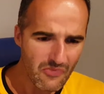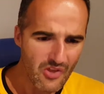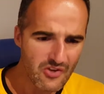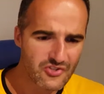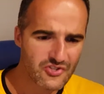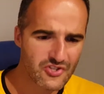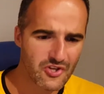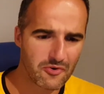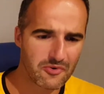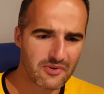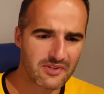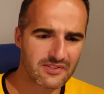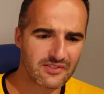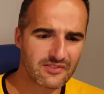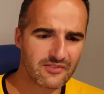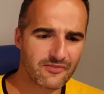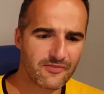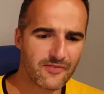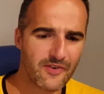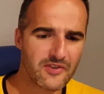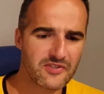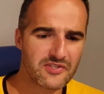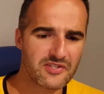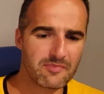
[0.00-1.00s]
So it
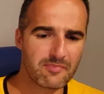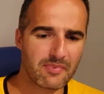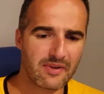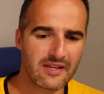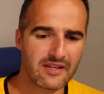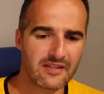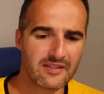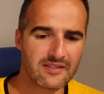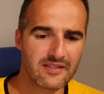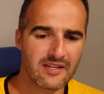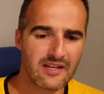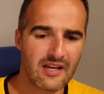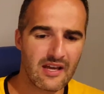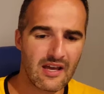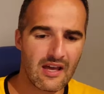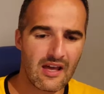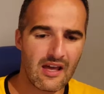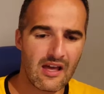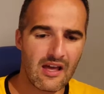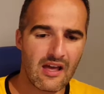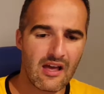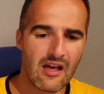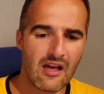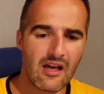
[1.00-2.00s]
first appeared
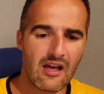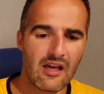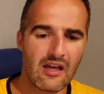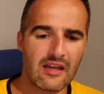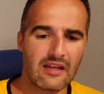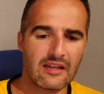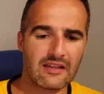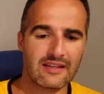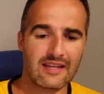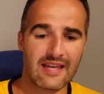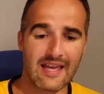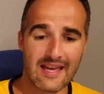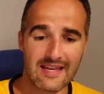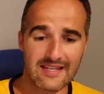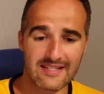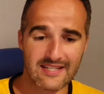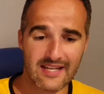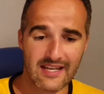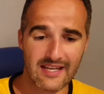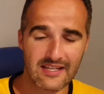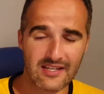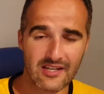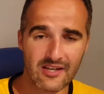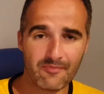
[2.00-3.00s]
in
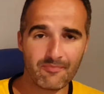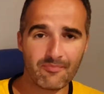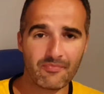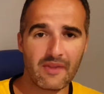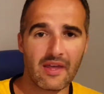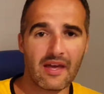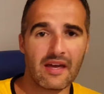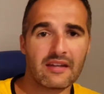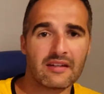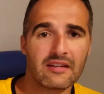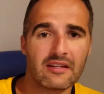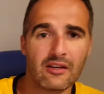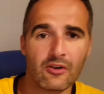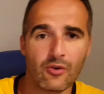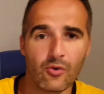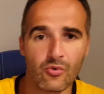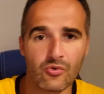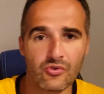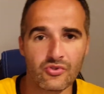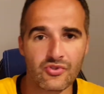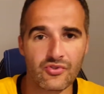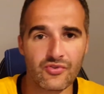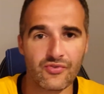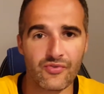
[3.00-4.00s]
Caretaker and it
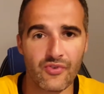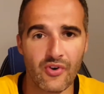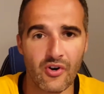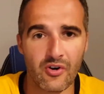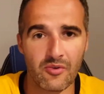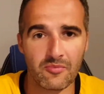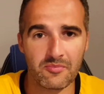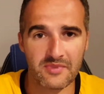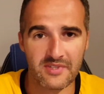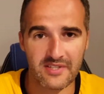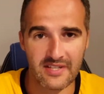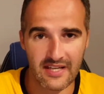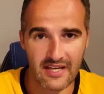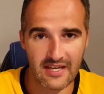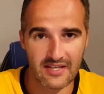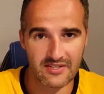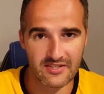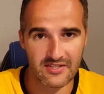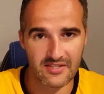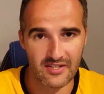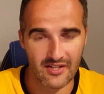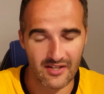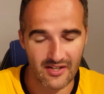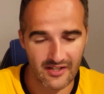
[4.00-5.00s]
launched from
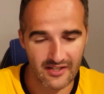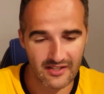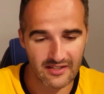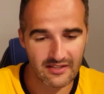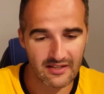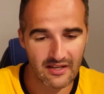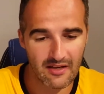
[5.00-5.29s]
DS9,